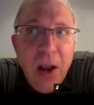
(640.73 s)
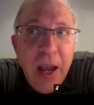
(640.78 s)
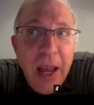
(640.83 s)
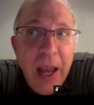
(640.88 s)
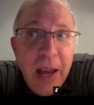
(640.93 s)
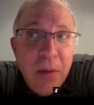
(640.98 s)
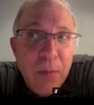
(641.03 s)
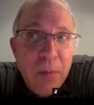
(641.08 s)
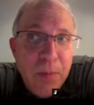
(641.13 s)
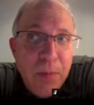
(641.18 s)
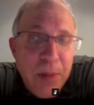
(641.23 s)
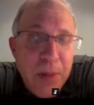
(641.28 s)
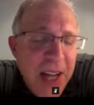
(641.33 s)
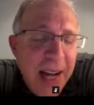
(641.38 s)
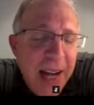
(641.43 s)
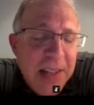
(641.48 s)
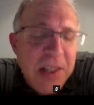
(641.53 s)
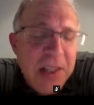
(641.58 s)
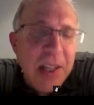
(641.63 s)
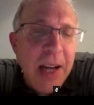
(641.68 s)
And
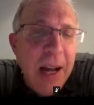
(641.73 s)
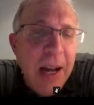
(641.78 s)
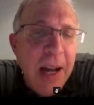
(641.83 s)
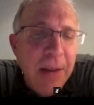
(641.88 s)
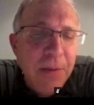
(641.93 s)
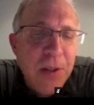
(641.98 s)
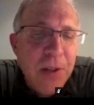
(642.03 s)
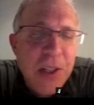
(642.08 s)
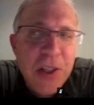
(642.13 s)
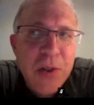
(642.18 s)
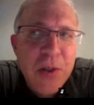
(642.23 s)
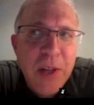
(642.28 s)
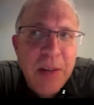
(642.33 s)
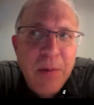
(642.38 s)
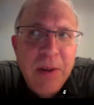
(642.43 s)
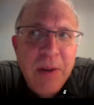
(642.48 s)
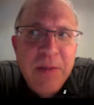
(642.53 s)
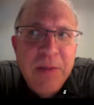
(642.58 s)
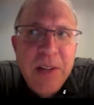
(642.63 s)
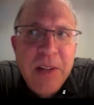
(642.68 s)
besides the conferences that
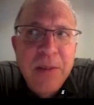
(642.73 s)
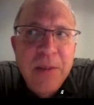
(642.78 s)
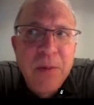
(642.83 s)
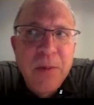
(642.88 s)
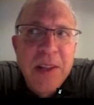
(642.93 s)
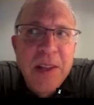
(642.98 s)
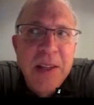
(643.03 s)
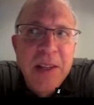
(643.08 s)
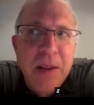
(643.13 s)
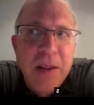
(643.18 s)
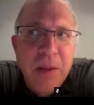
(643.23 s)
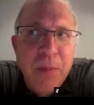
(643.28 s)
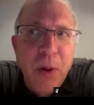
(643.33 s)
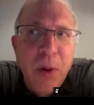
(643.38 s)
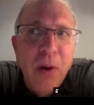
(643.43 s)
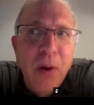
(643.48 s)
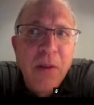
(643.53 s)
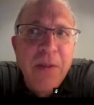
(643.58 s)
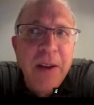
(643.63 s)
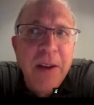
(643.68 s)
we've done with the
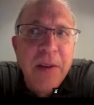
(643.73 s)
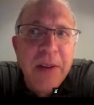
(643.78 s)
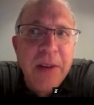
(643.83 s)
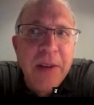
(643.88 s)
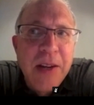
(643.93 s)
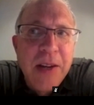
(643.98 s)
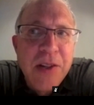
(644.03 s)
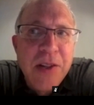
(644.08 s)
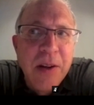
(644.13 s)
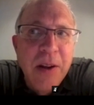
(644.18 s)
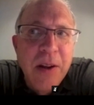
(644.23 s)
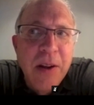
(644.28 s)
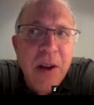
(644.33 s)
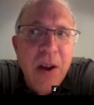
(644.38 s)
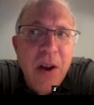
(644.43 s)
Boll Foundation,